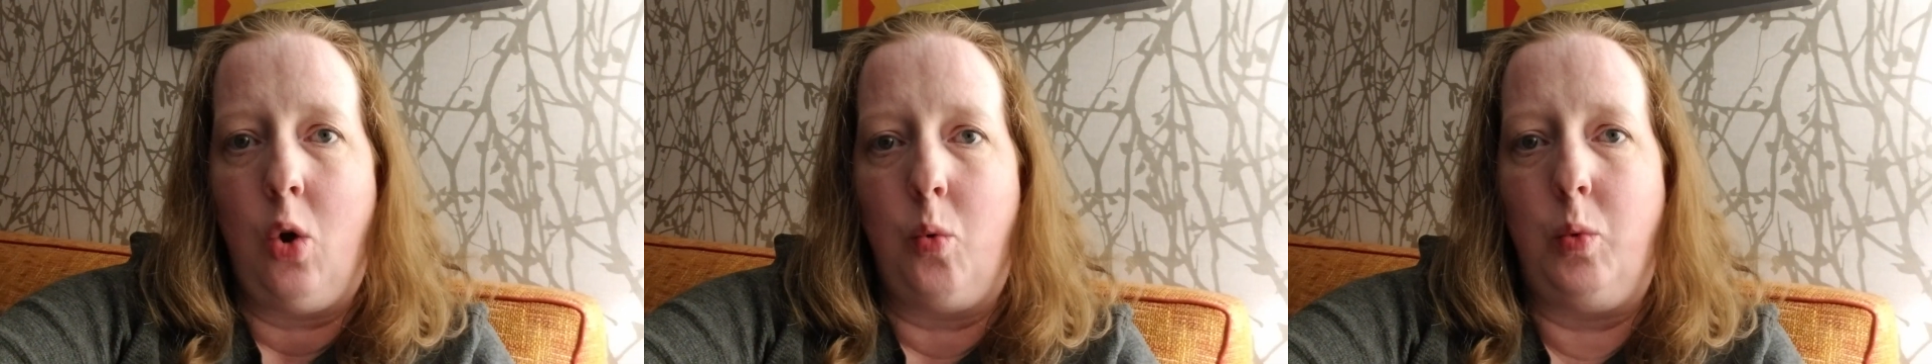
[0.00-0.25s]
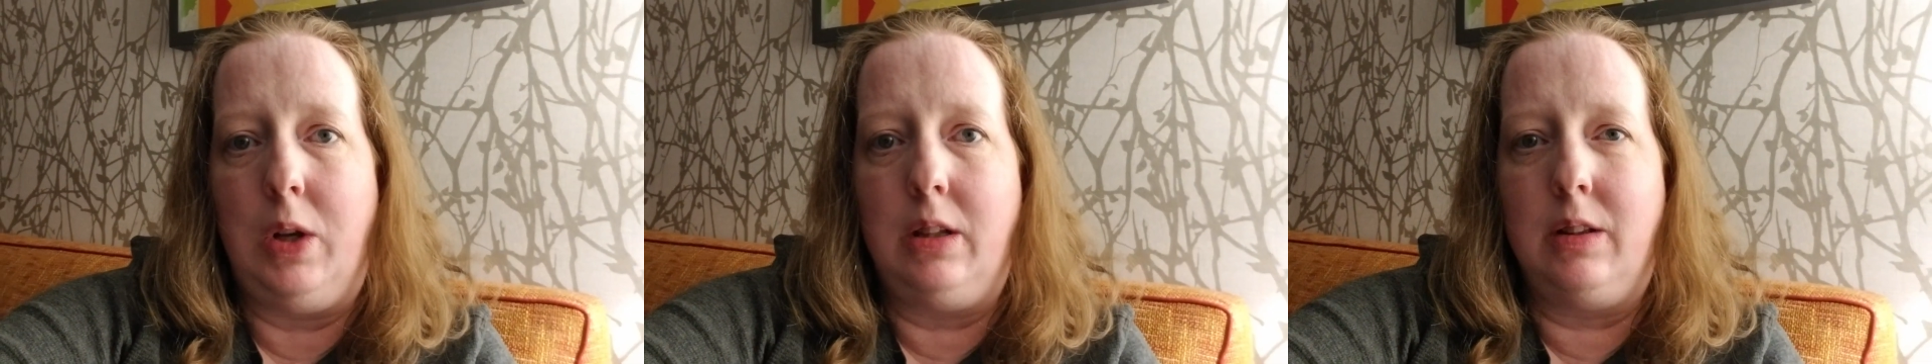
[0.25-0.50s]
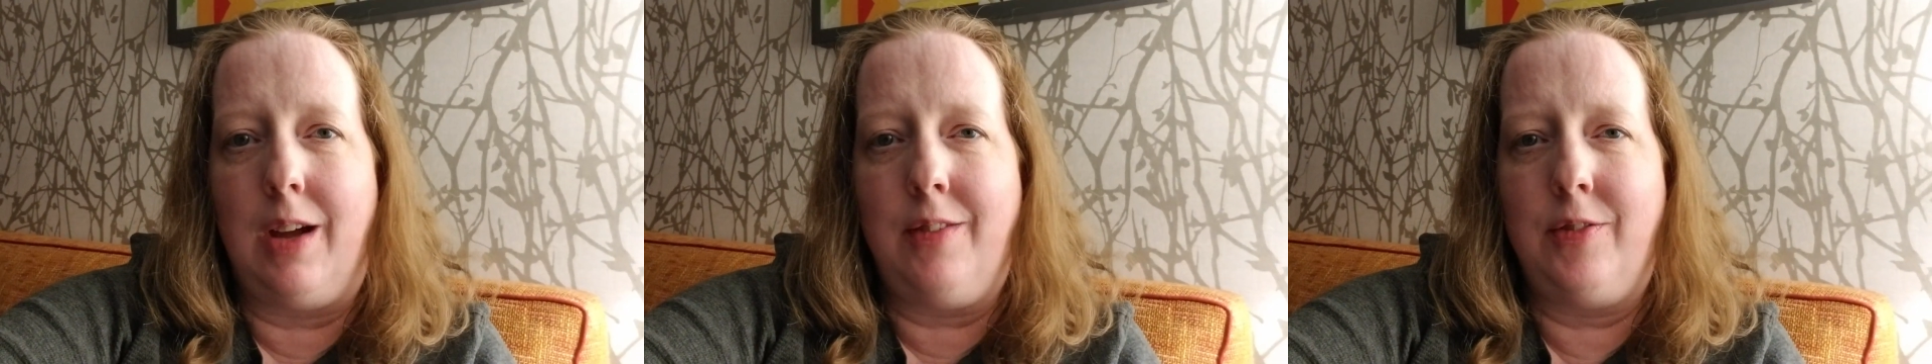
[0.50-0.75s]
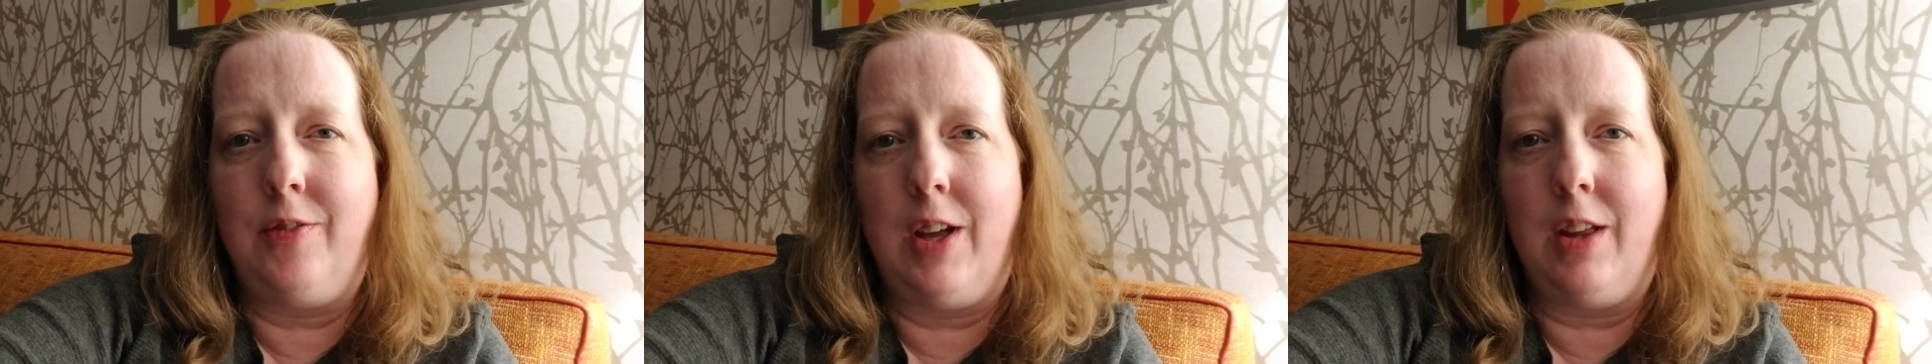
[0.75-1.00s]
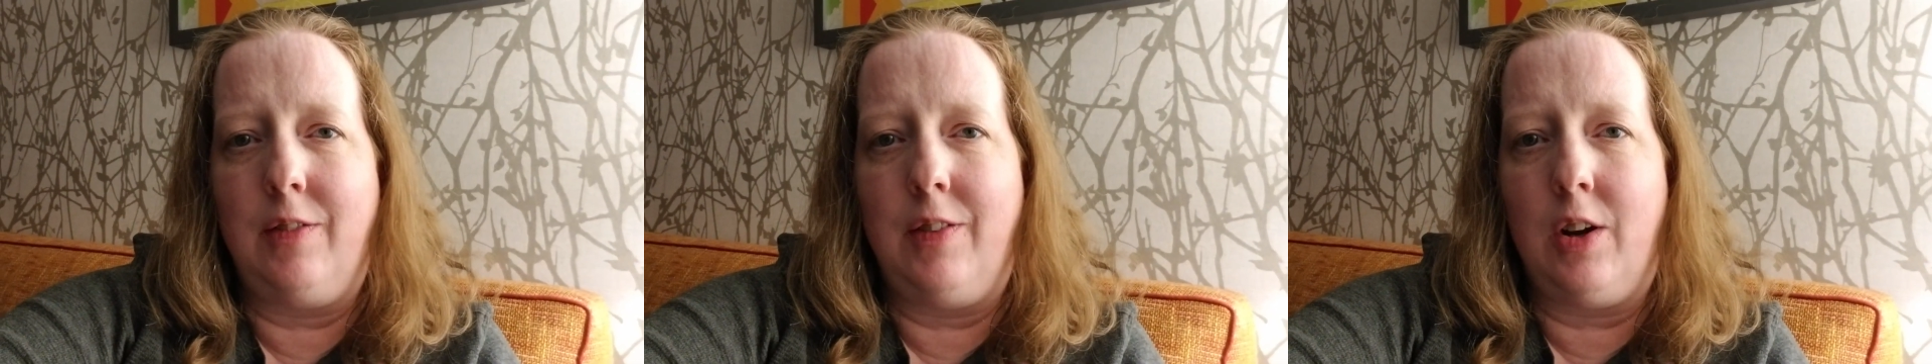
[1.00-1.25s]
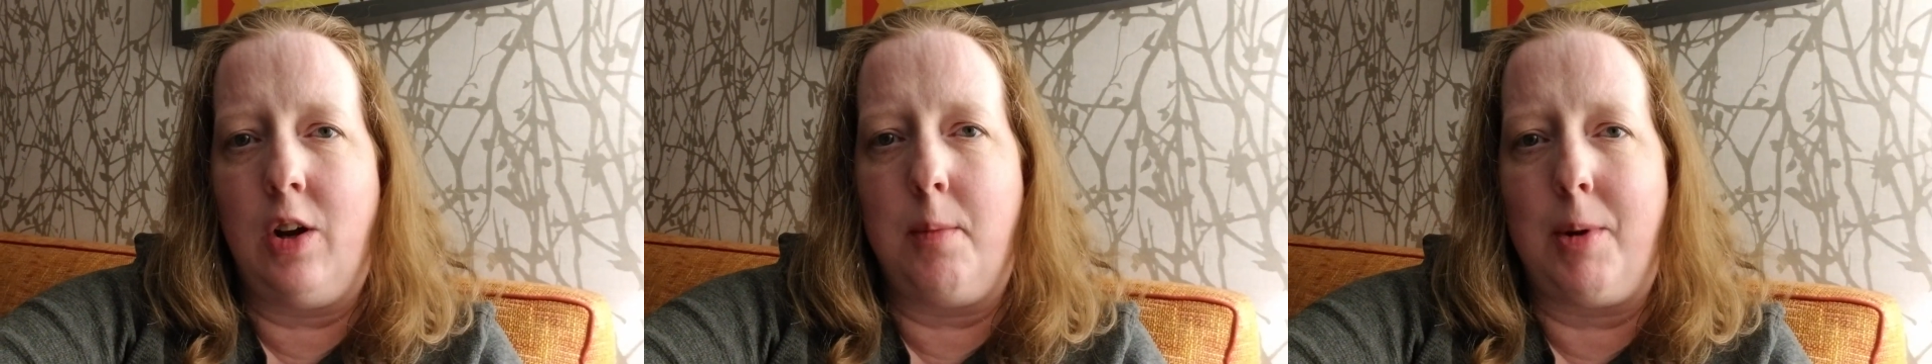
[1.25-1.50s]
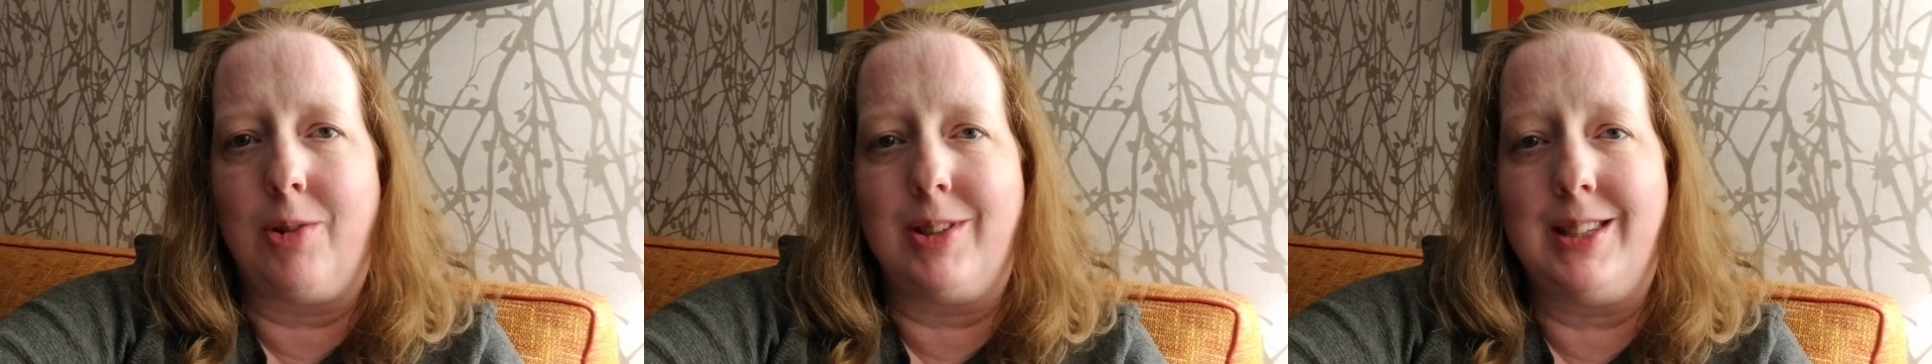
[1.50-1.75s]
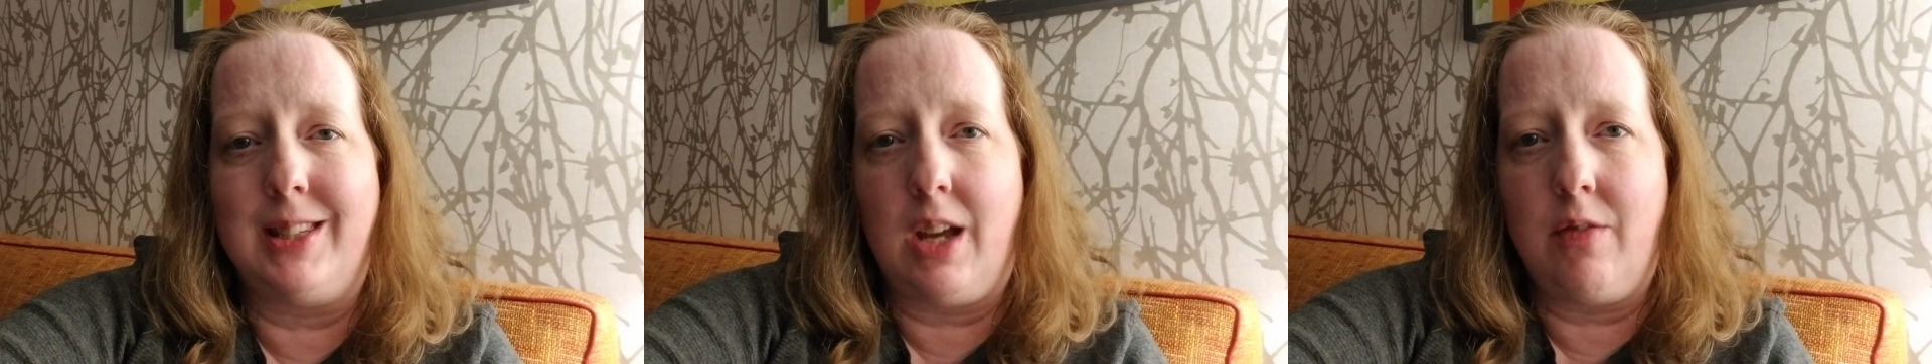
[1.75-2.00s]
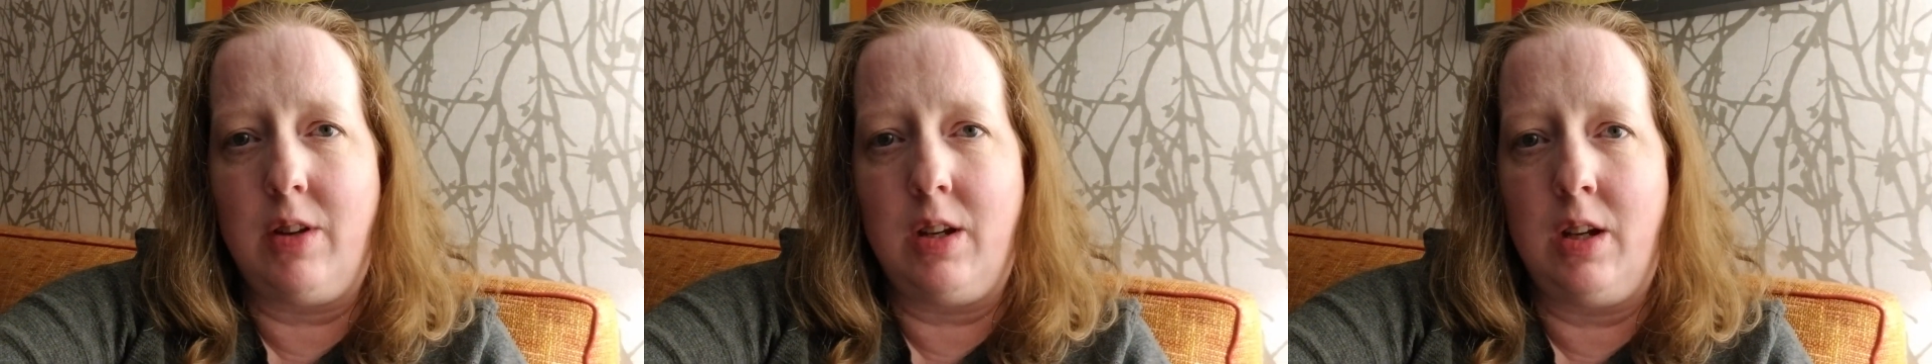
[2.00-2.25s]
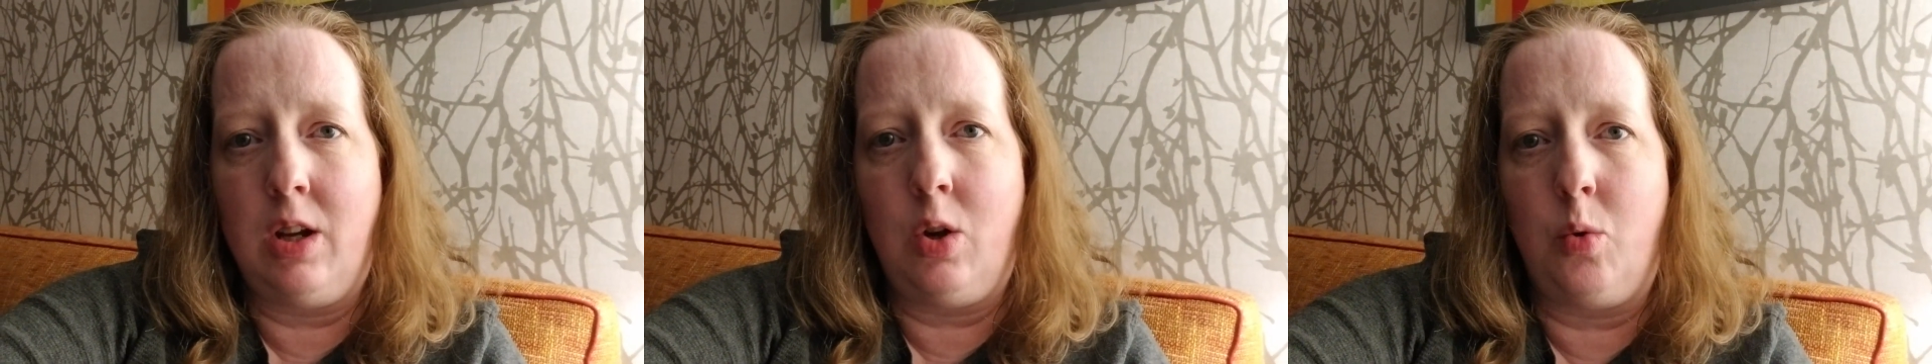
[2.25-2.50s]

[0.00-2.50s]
We left Valleyfair about 7.